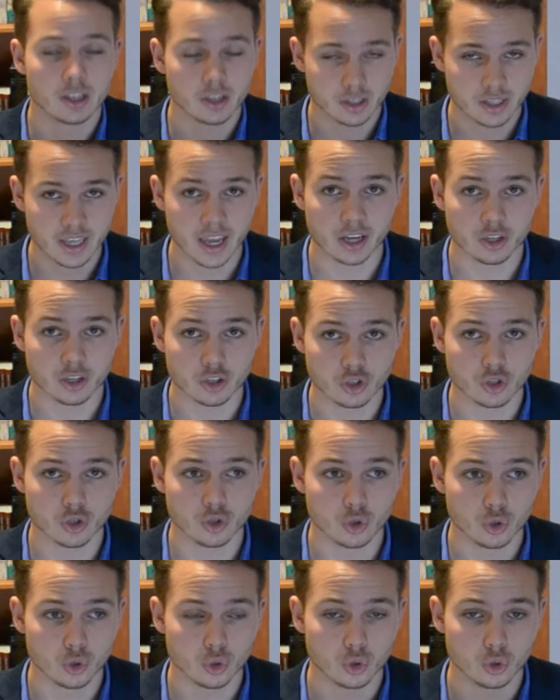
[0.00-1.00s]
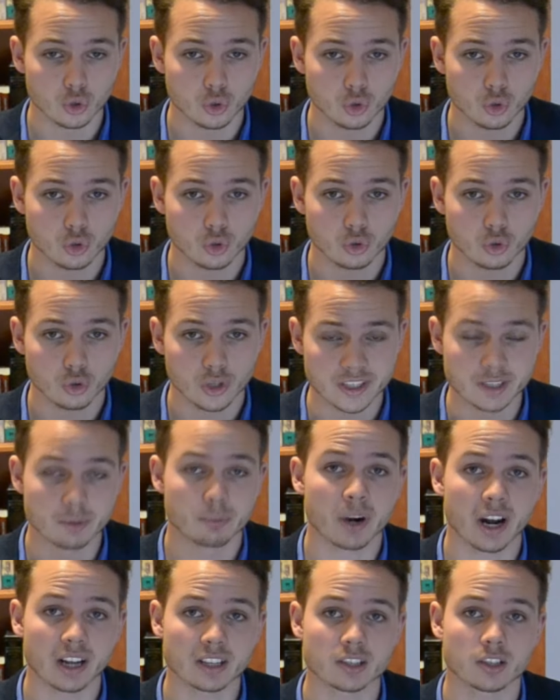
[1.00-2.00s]
is it
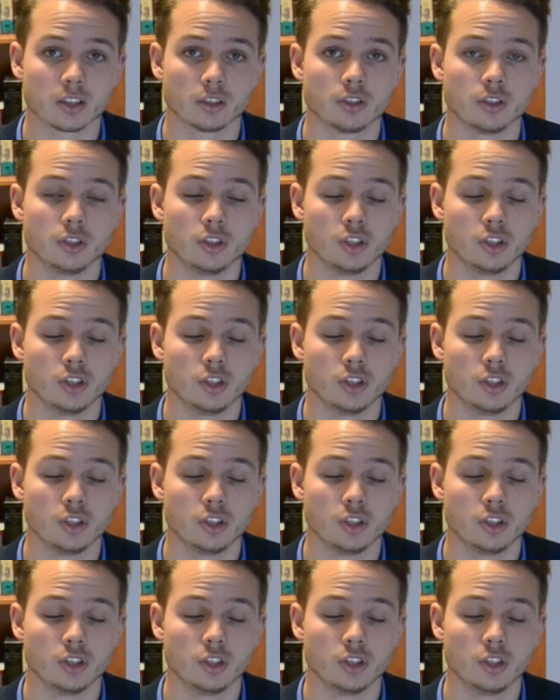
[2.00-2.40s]
practical to do